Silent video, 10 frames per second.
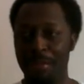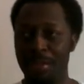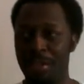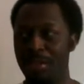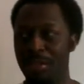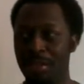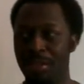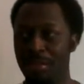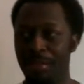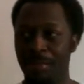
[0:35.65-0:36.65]
but they
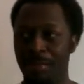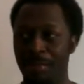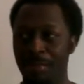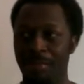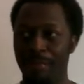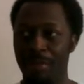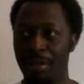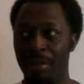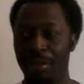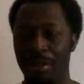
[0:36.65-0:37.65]
just
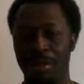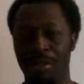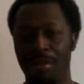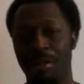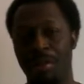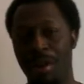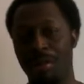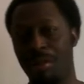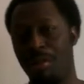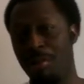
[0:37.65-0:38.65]
don't know how
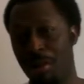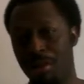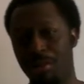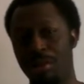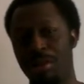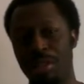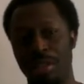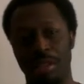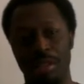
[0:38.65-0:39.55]
to go about doing it,